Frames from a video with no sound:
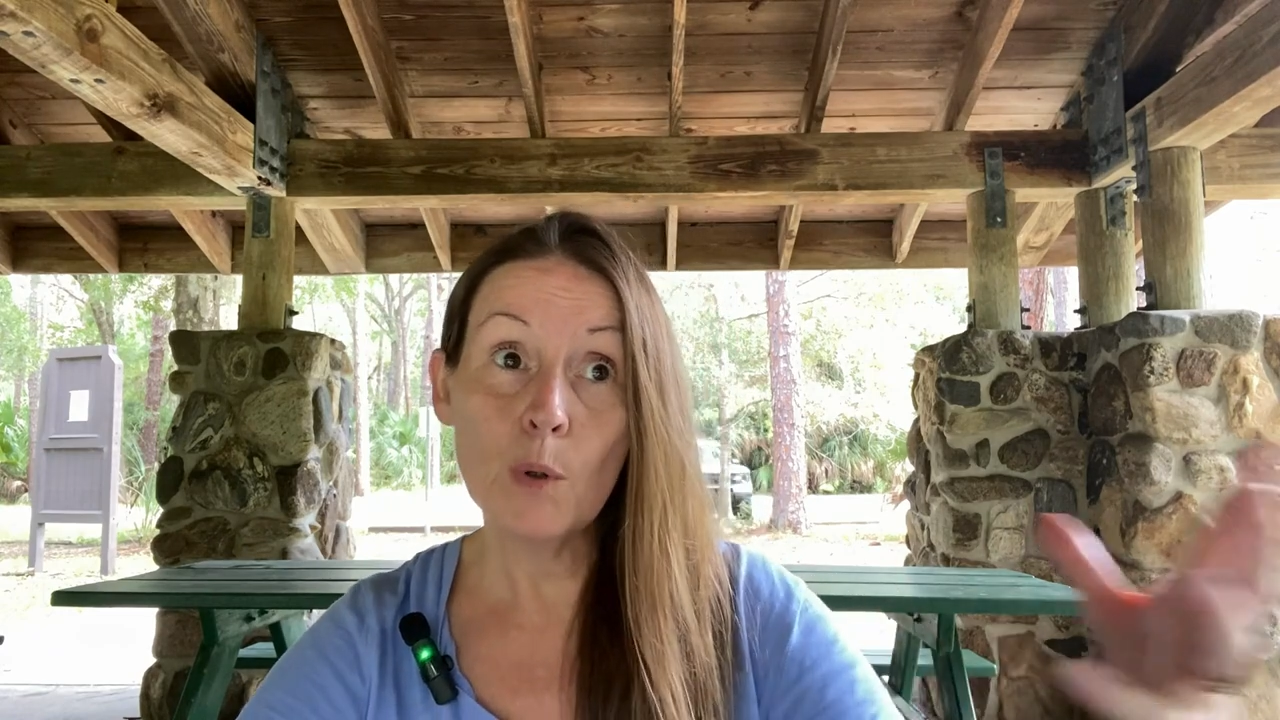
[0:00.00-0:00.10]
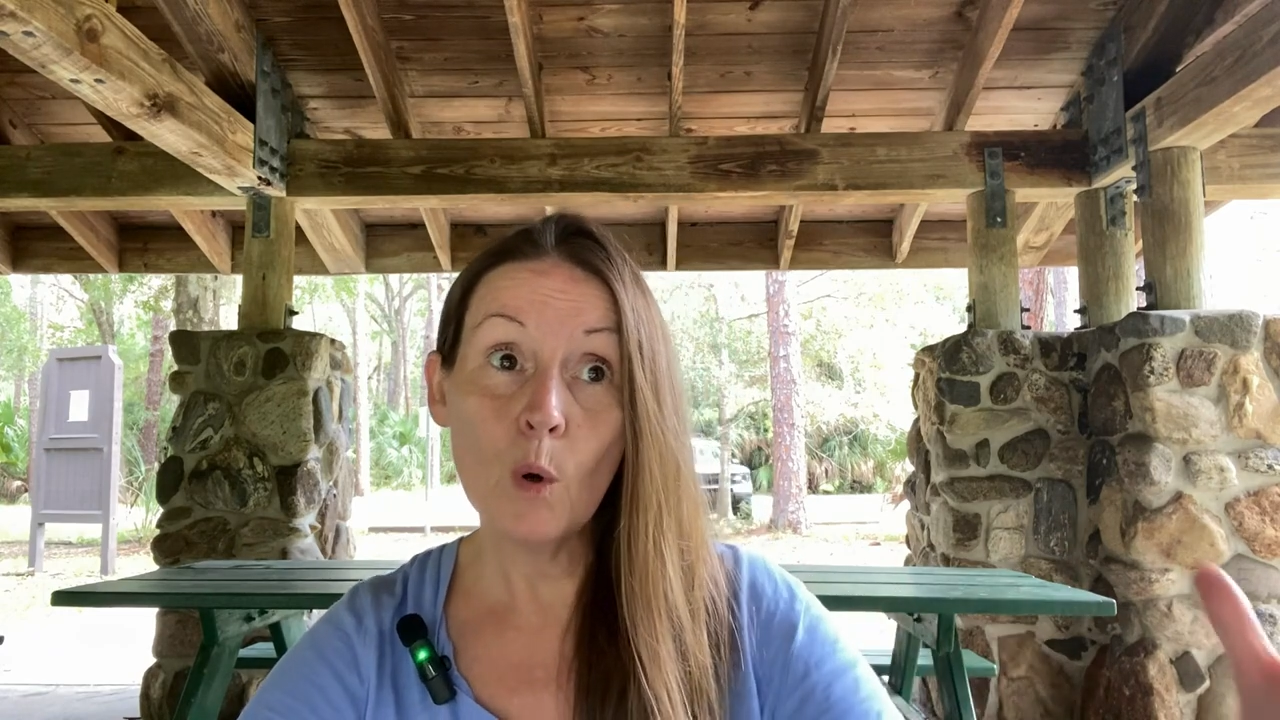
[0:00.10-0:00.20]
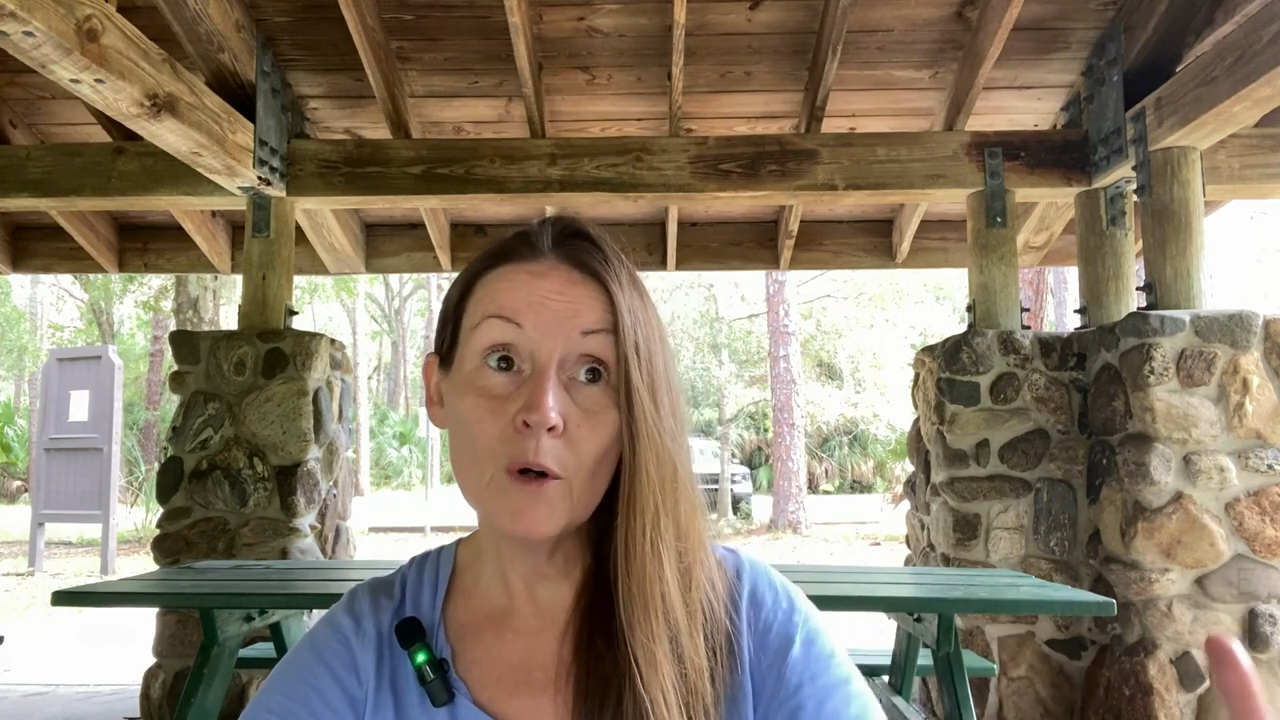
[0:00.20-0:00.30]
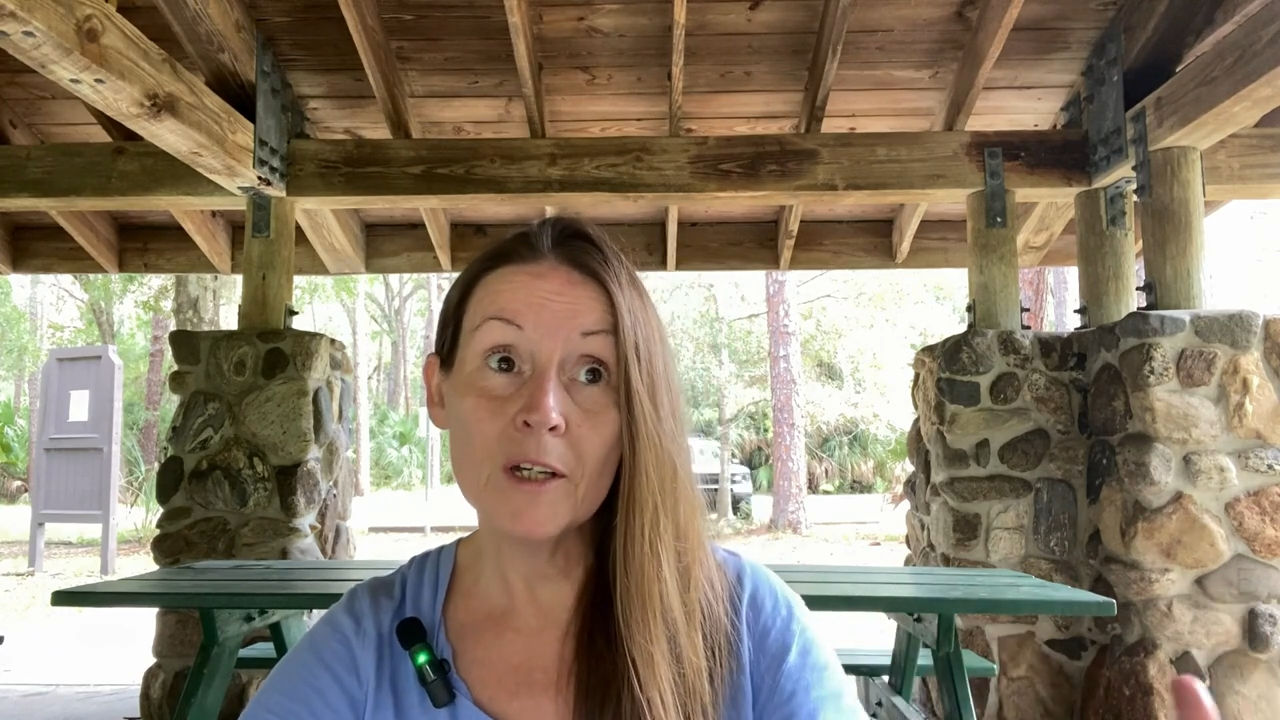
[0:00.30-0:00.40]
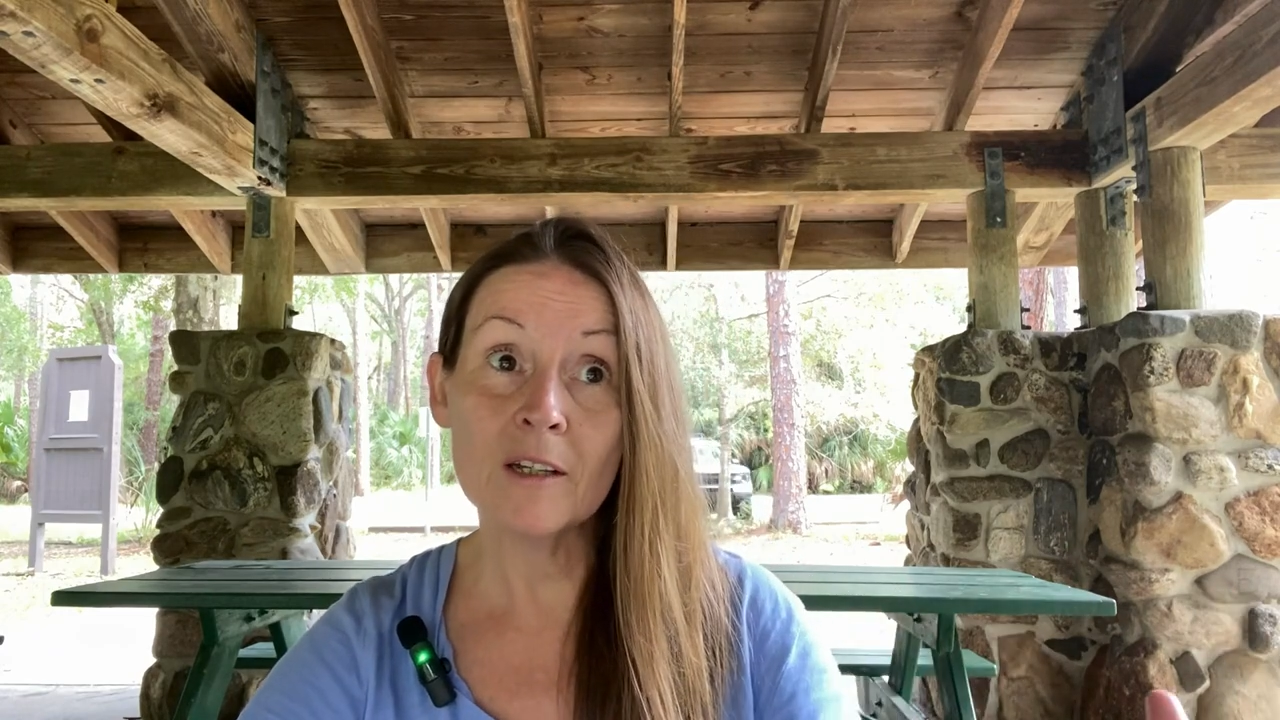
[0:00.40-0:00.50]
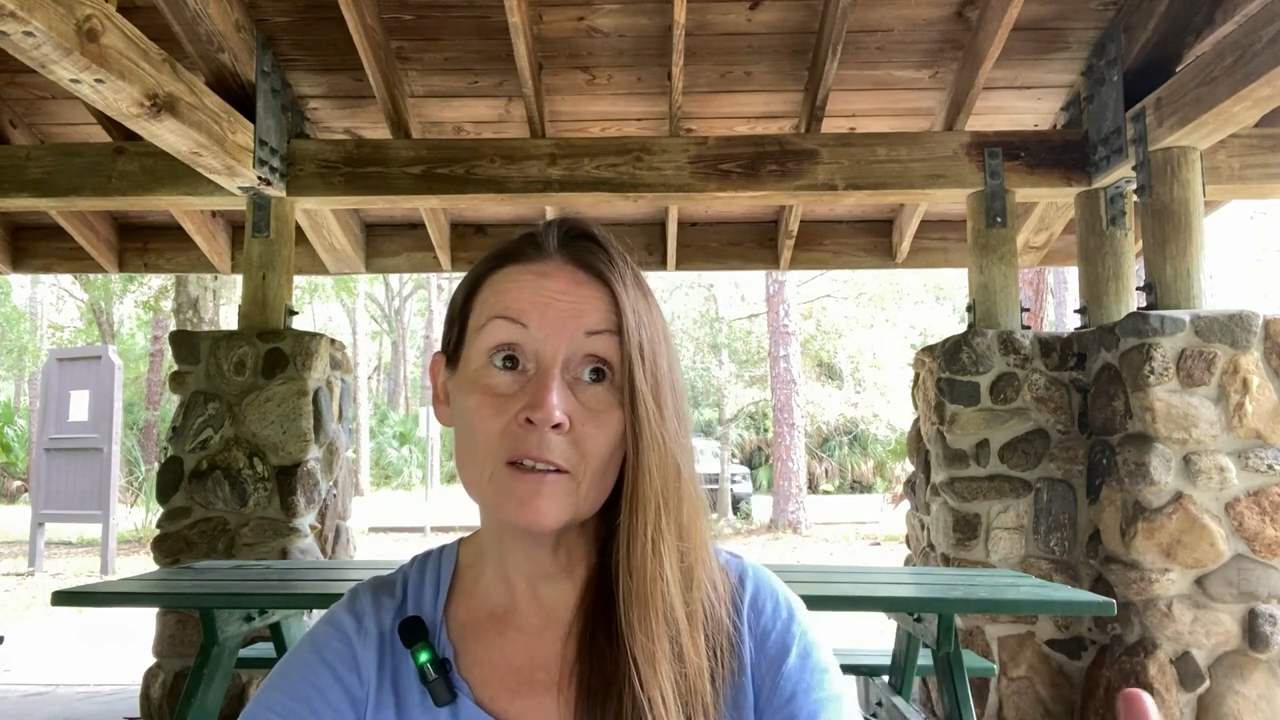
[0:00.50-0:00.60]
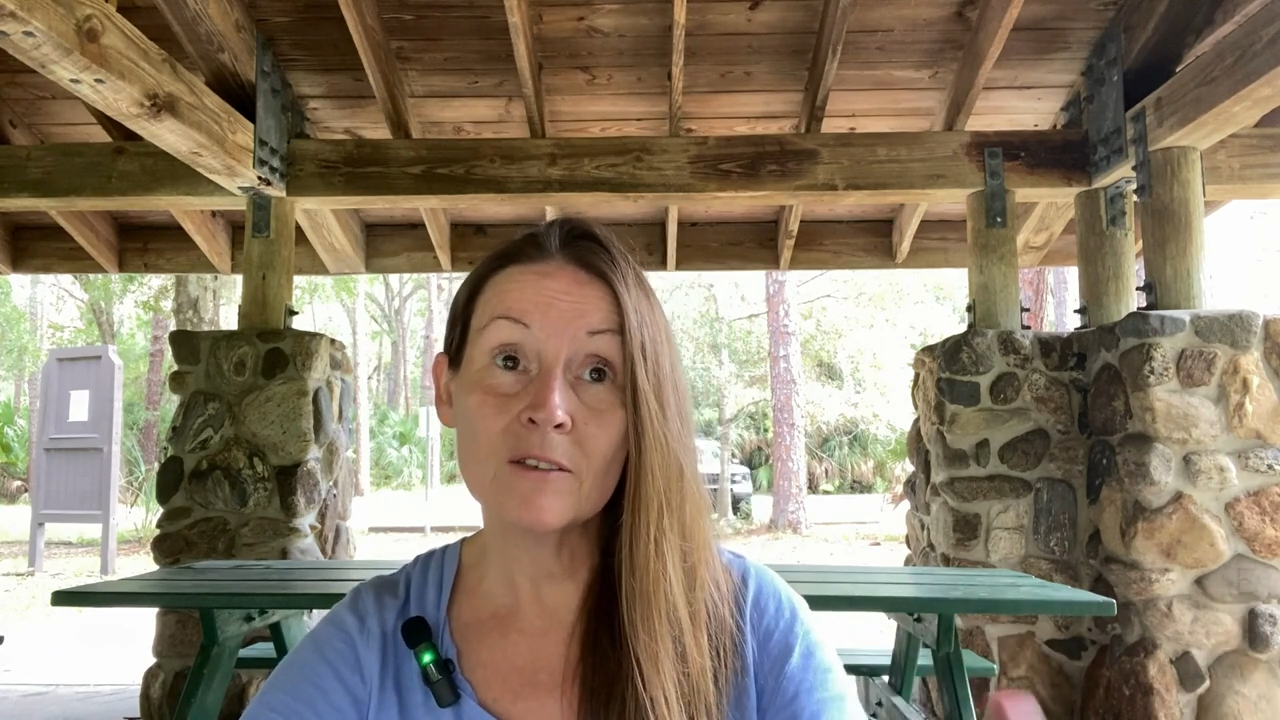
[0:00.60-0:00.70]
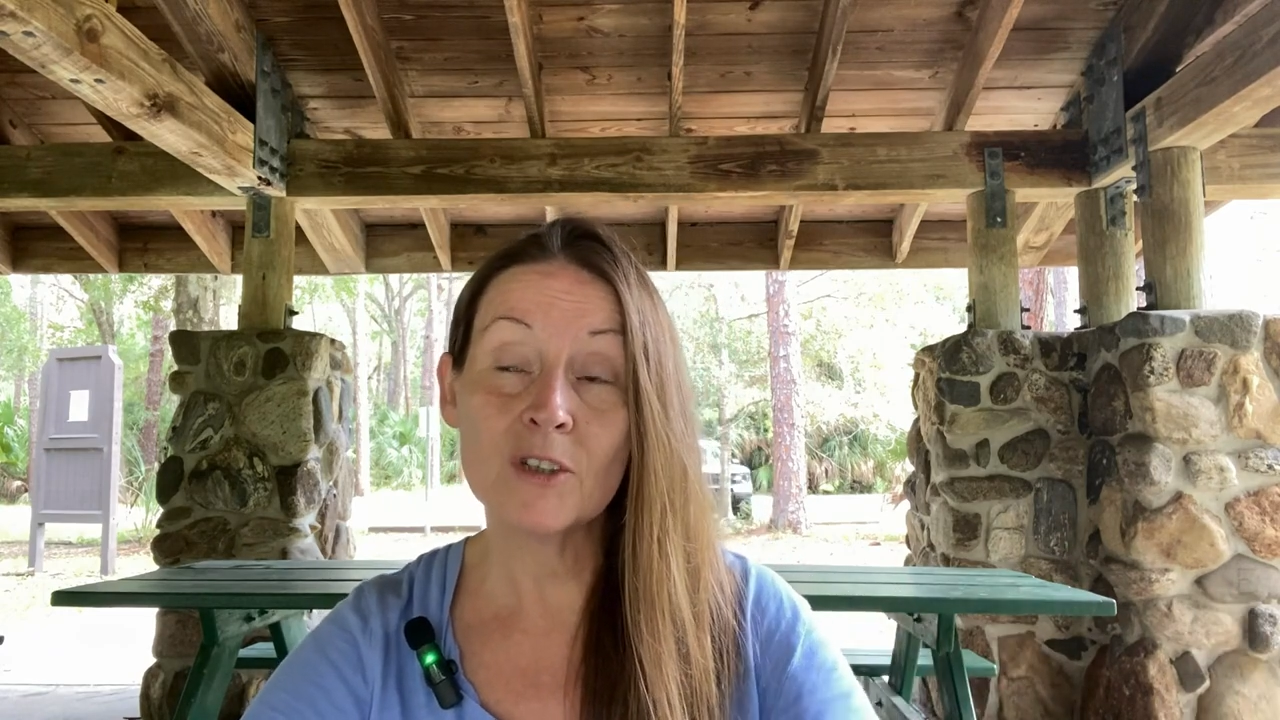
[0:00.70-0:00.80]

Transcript: point,